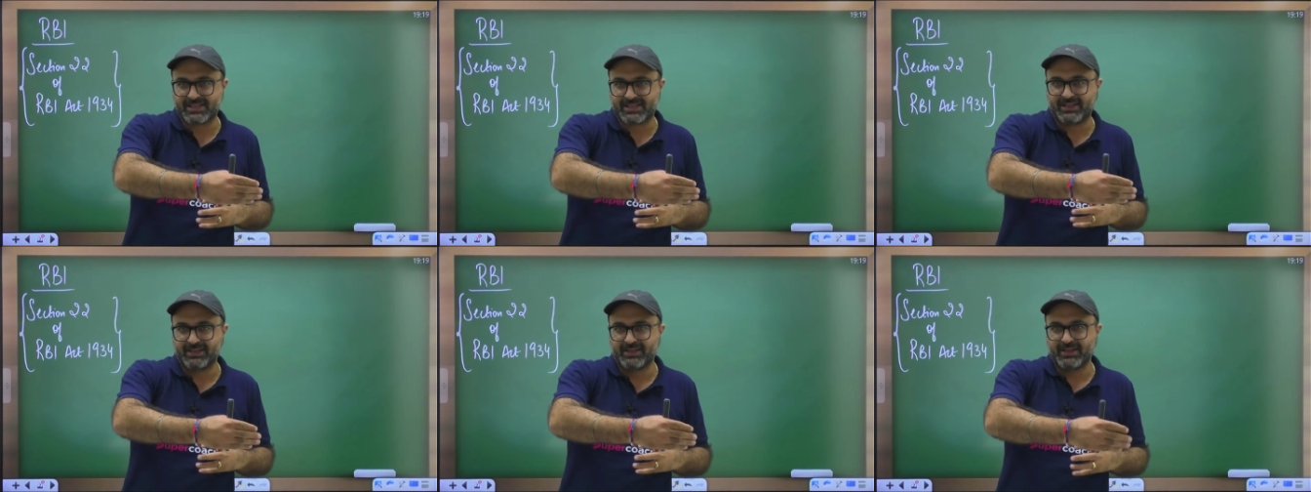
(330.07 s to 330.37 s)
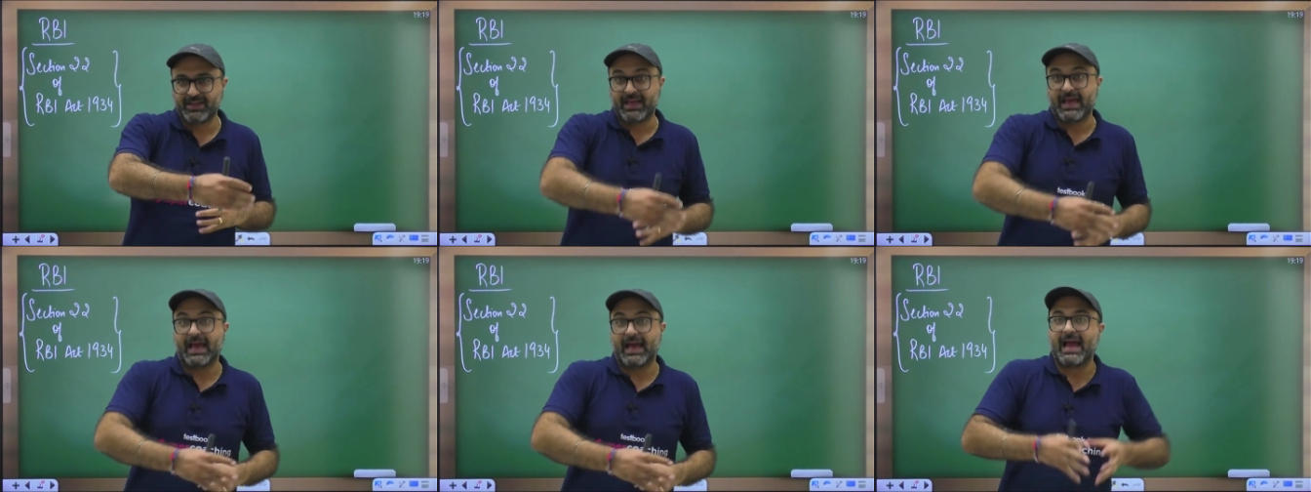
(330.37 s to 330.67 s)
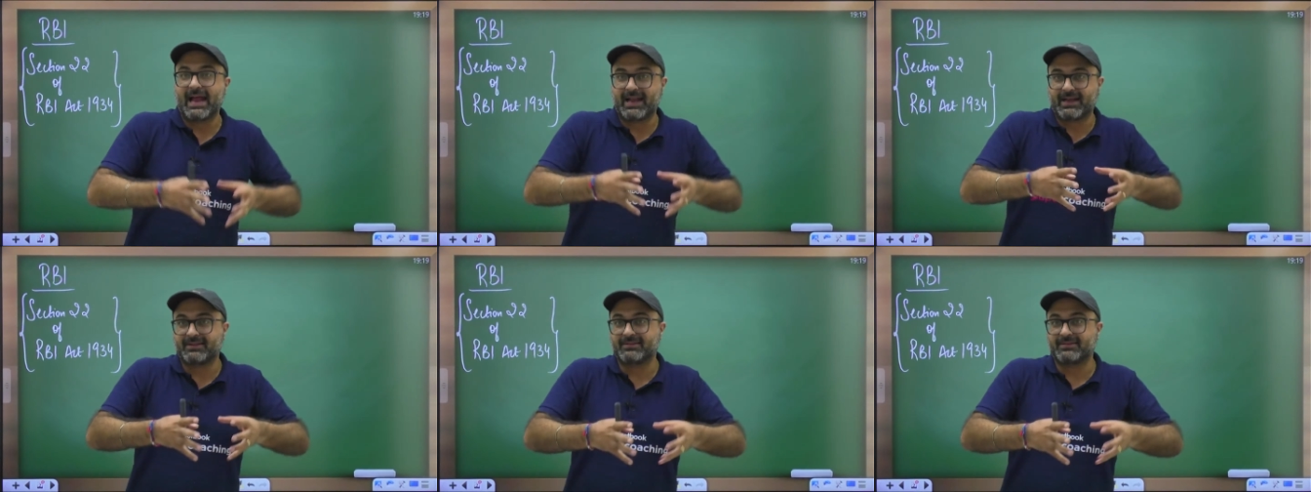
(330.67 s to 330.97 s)
and
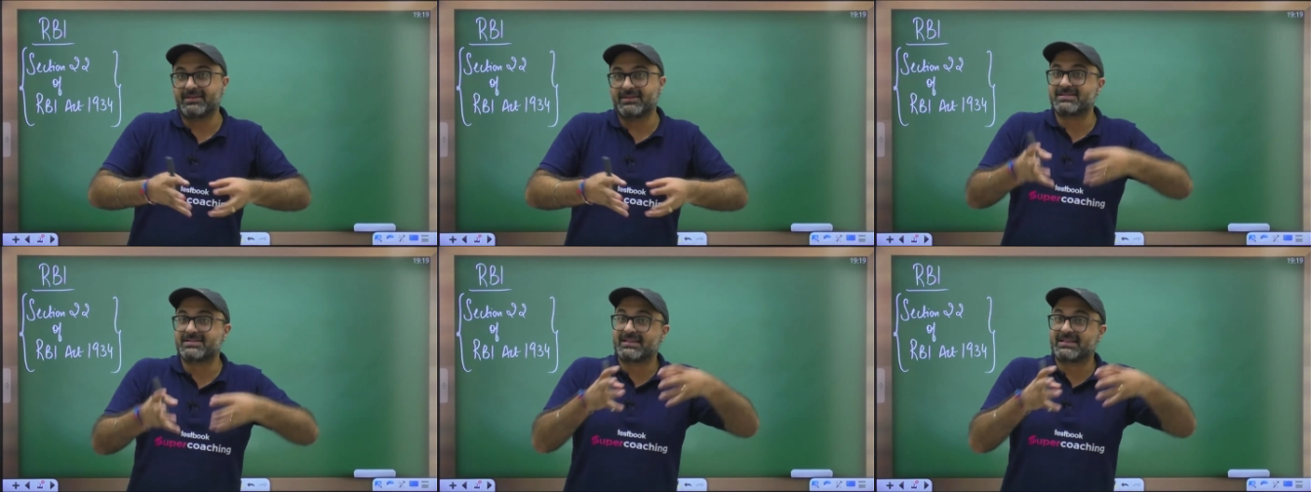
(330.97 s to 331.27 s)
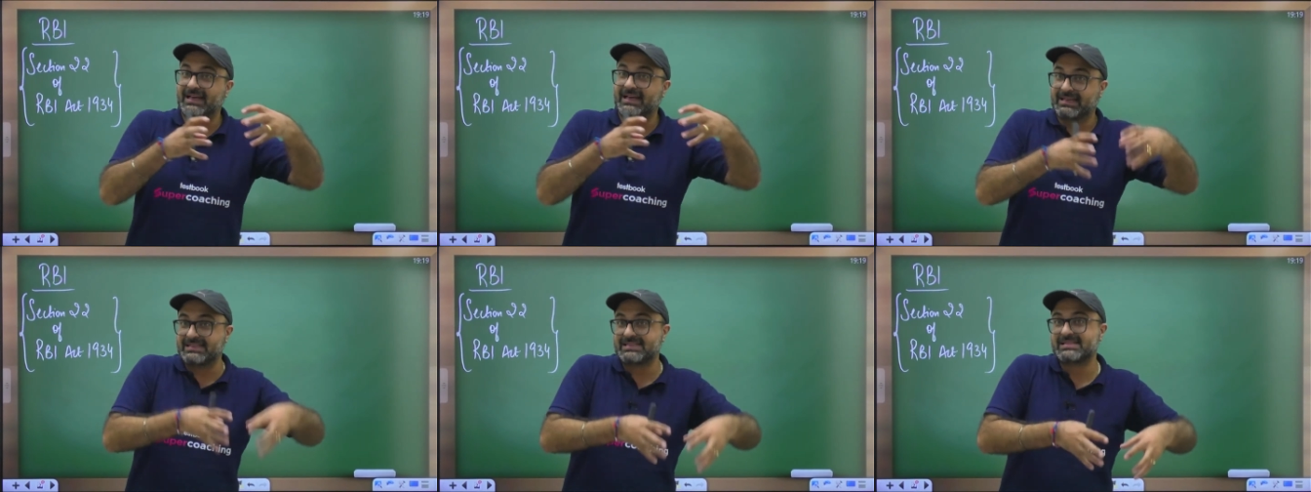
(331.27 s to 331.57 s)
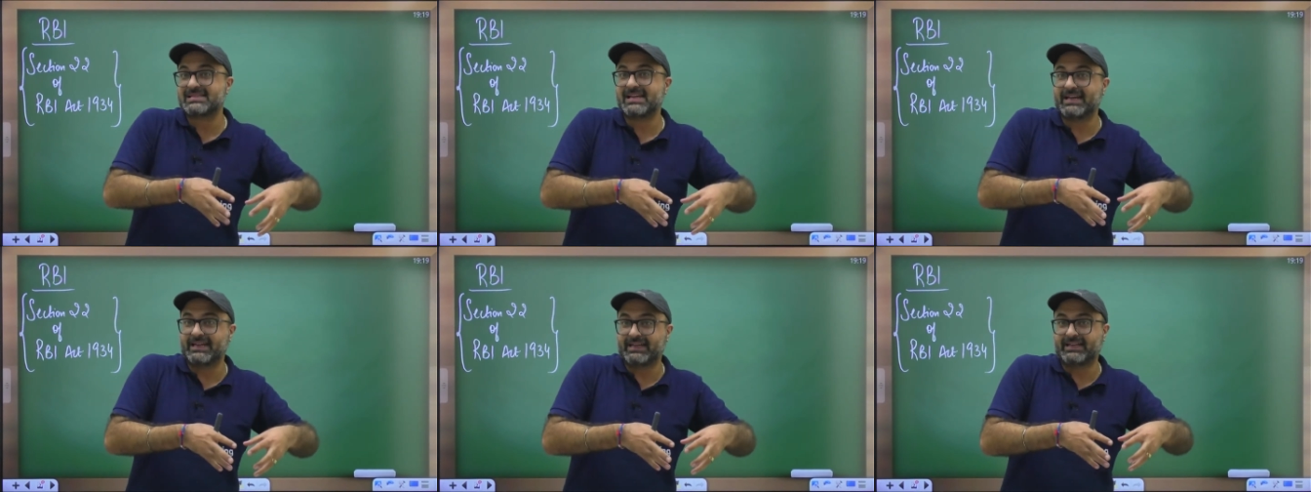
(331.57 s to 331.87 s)
this currency
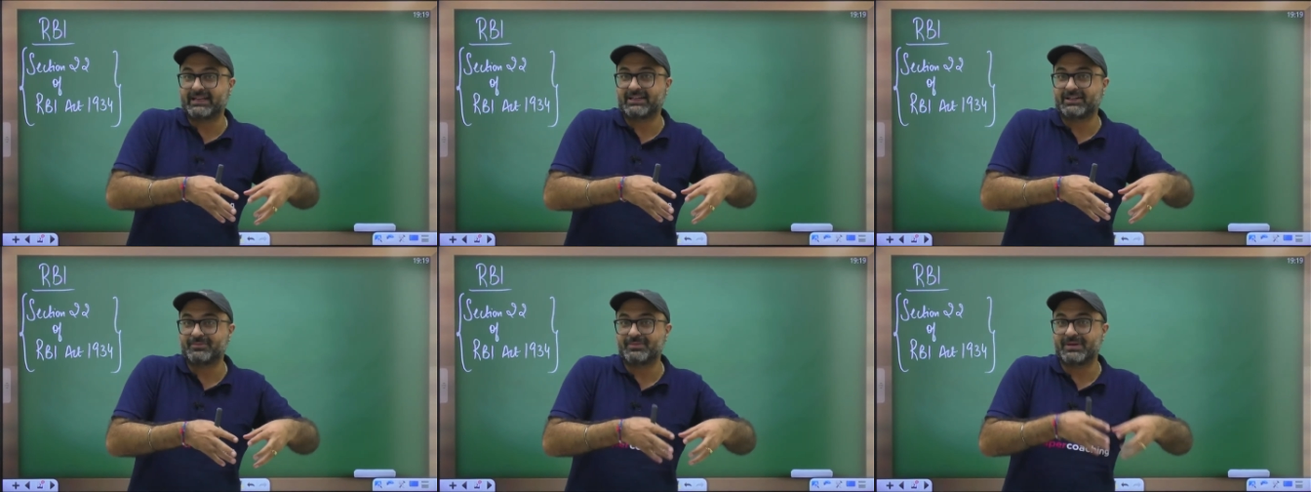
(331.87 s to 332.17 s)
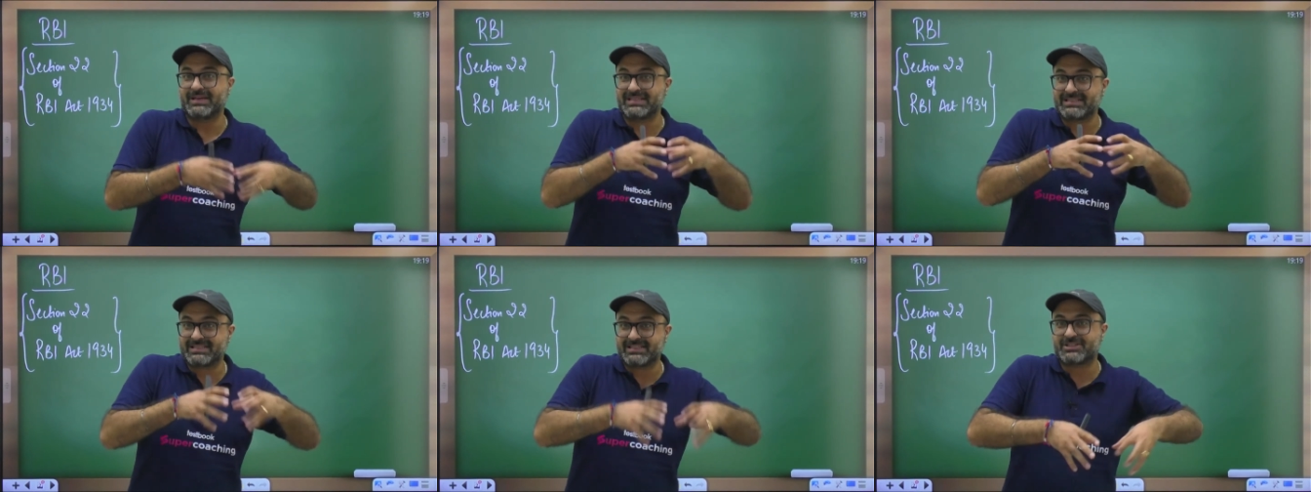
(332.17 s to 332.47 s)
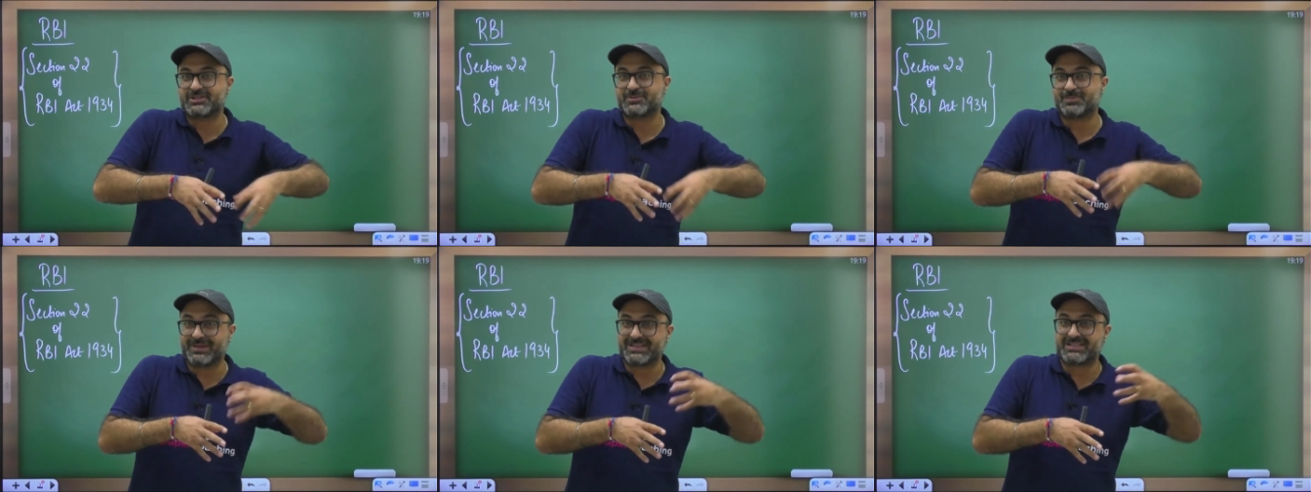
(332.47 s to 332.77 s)
term, is it
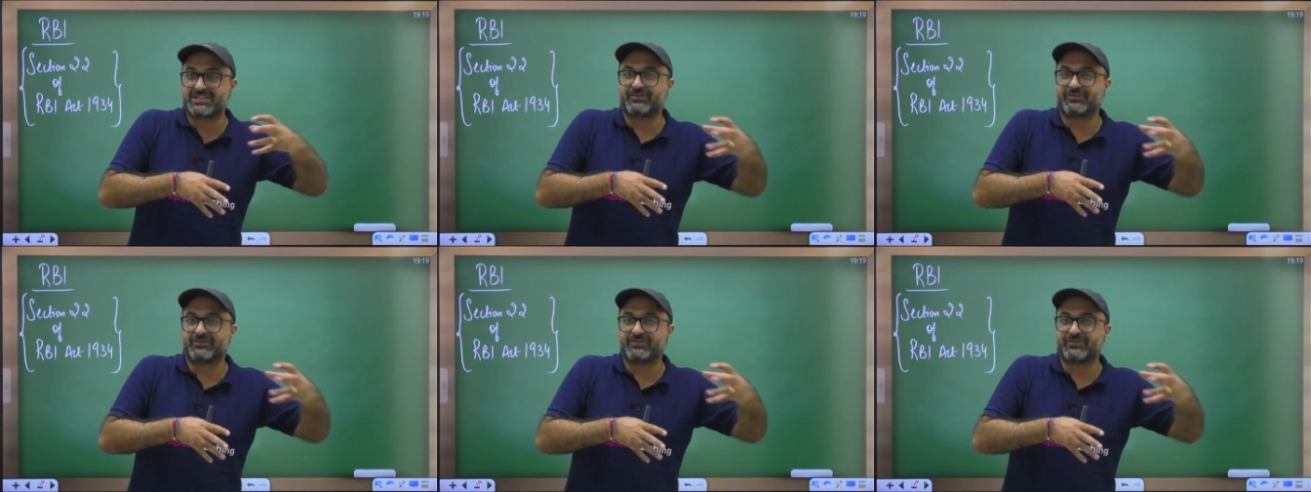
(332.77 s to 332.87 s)
specific